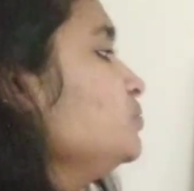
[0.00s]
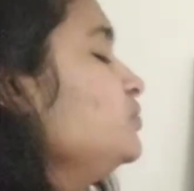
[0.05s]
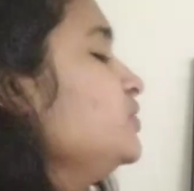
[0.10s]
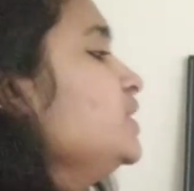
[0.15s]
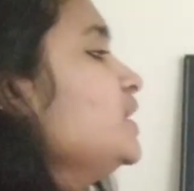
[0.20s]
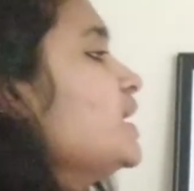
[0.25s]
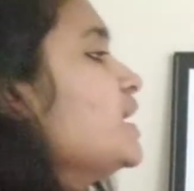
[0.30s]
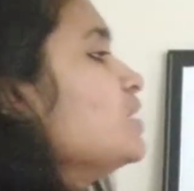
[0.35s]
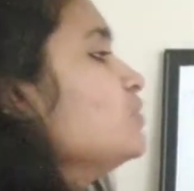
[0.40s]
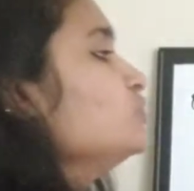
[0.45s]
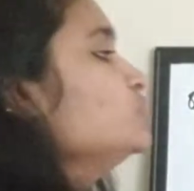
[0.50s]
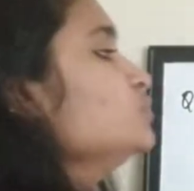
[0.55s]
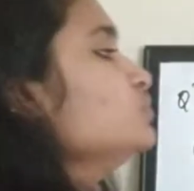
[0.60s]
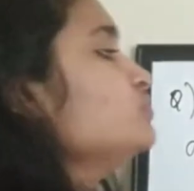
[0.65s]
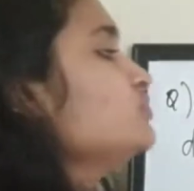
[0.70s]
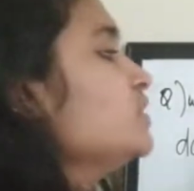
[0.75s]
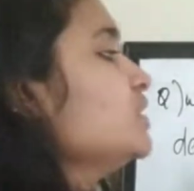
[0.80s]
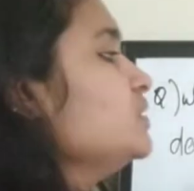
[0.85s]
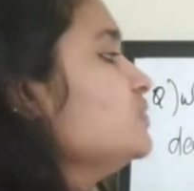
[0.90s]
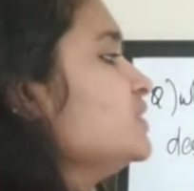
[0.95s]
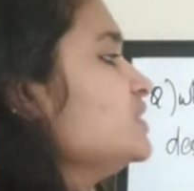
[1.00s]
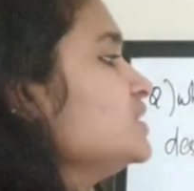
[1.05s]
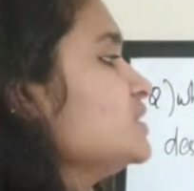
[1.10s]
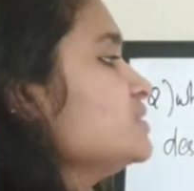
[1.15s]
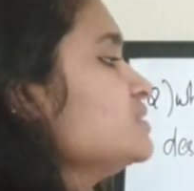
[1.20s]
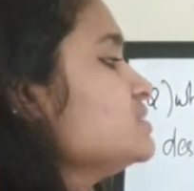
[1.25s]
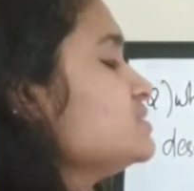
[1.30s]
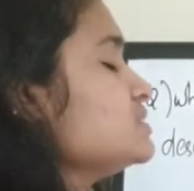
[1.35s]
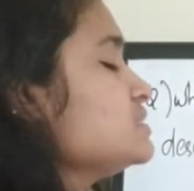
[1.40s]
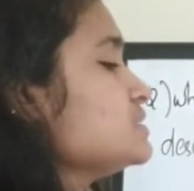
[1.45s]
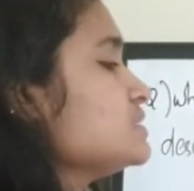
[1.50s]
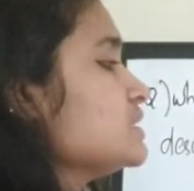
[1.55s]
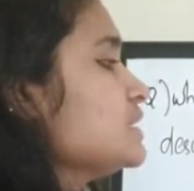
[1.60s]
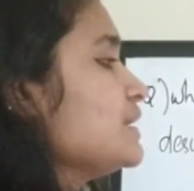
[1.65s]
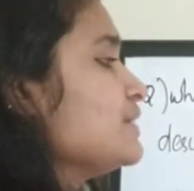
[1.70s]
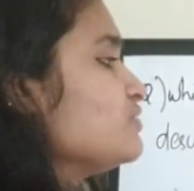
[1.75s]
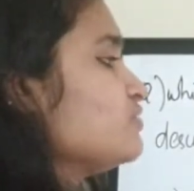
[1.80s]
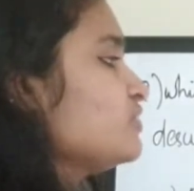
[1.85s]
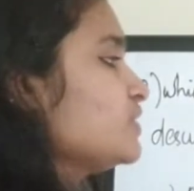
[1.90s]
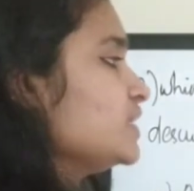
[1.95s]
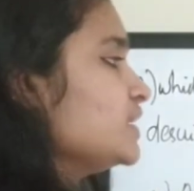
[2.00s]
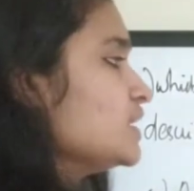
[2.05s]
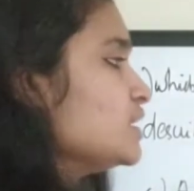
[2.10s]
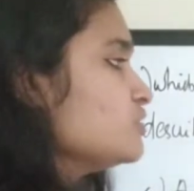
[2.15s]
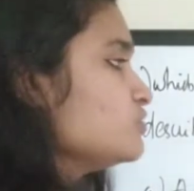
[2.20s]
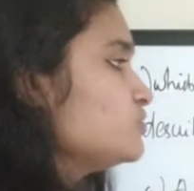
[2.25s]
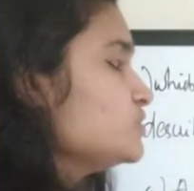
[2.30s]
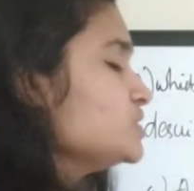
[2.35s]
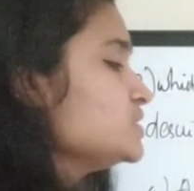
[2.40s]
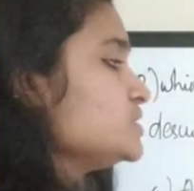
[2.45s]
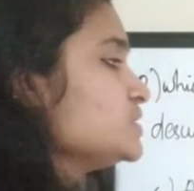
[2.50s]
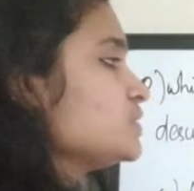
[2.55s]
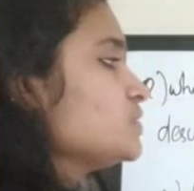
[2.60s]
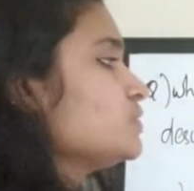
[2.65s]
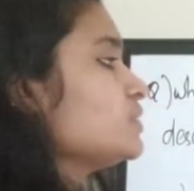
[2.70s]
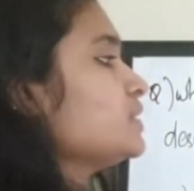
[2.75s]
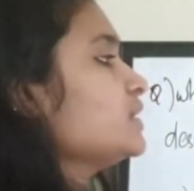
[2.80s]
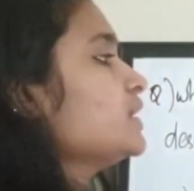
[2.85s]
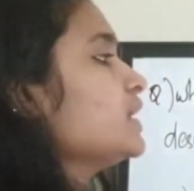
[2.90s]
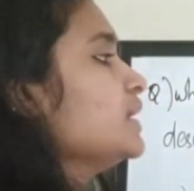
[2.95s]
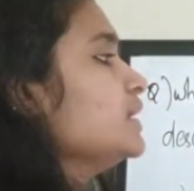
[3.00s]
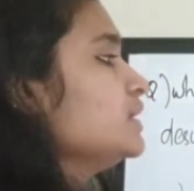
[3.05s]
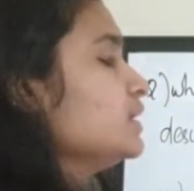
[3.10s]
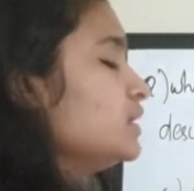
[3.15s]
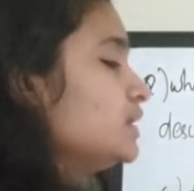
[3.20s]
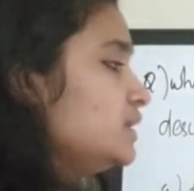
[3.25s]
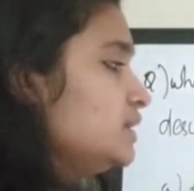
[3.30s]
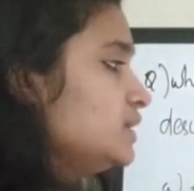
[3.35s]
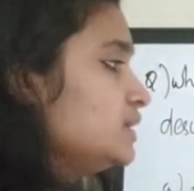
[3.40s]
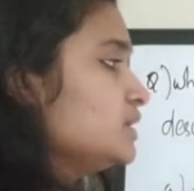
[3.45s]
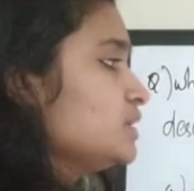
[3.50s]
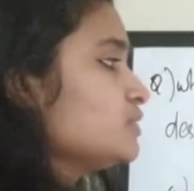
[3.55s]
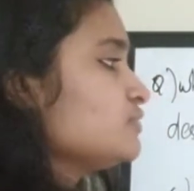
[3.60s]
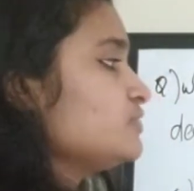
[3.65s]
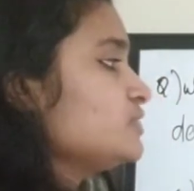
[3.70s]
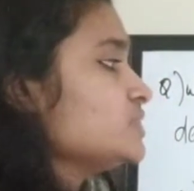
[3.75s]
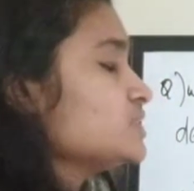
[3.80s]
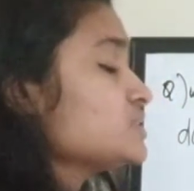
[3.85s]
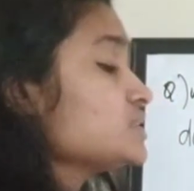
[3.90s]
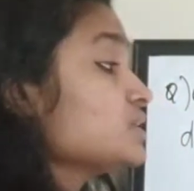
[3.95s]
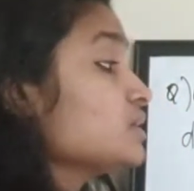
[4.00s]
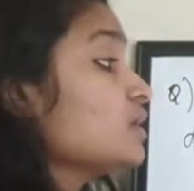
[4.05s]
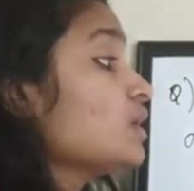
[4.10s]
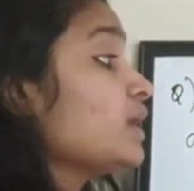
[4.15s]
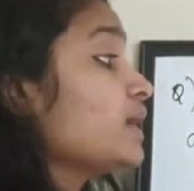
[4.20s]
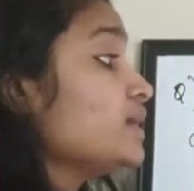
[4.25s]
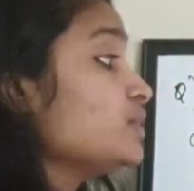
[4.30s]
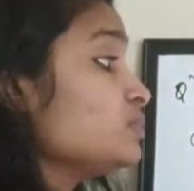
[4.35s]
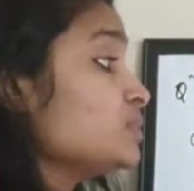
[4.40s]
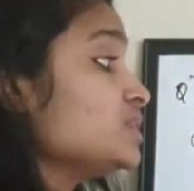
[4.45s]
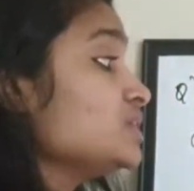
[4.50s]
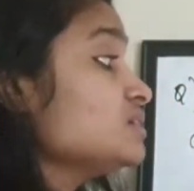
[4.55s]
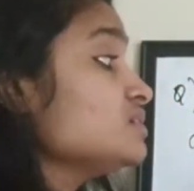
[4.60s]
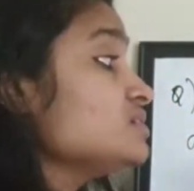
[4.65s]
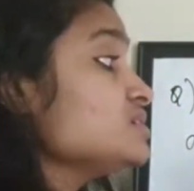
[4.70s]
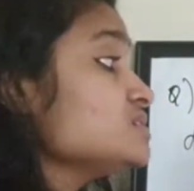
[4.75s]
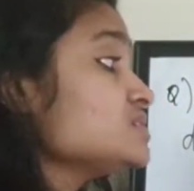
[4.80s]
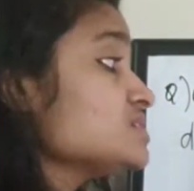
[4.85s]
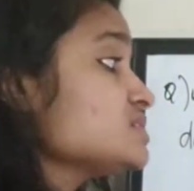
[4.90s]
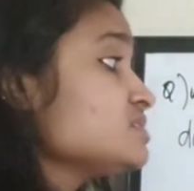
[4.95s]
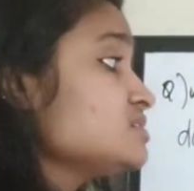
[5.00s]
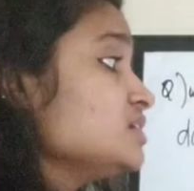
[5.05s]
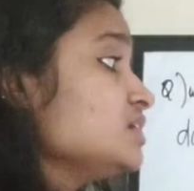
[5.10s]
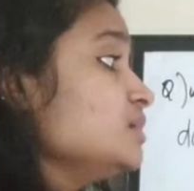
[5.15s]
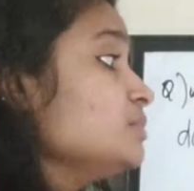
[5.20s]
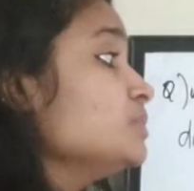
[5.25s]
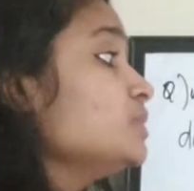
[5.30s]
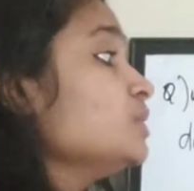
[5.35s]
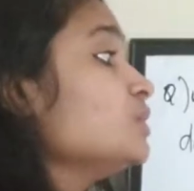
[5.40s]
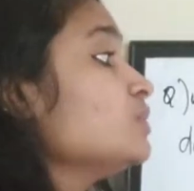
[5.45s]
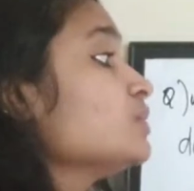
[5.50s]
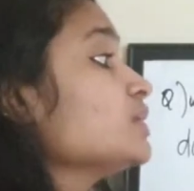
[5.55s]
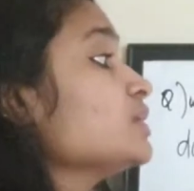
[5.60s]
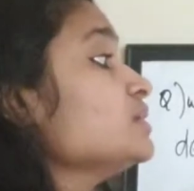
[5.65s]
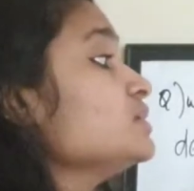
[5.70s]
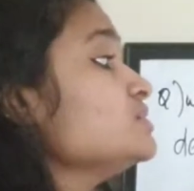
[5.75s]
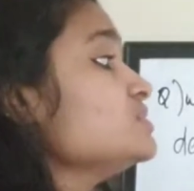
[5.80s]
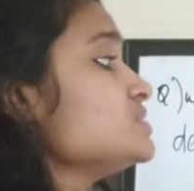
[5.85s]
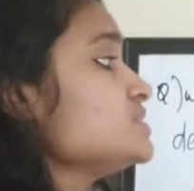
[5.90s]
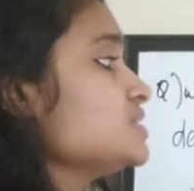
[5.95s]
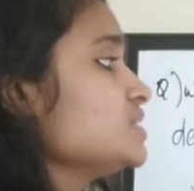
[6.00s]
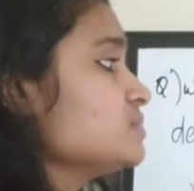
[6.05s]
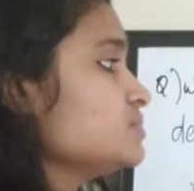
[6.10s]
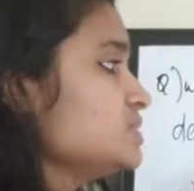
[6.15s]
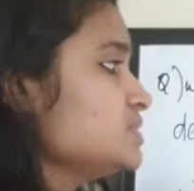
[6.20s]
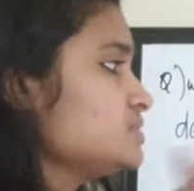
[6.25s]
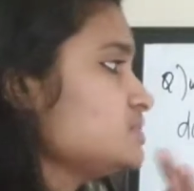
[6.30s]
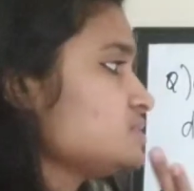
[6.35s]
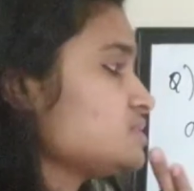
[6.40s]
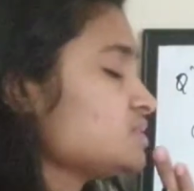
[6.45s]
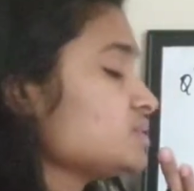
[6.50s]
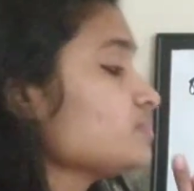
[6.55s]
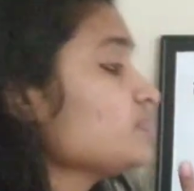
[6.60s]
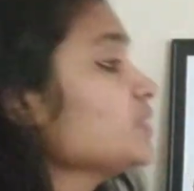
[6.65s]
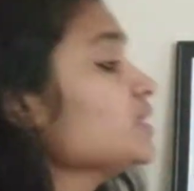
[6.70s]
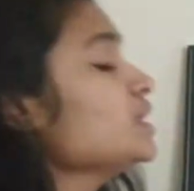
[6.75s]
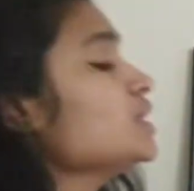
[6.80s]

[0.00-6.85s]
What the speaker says: we have to find whether this is a FIR filter or an IIR filter and whether it is a stable or an unstable system.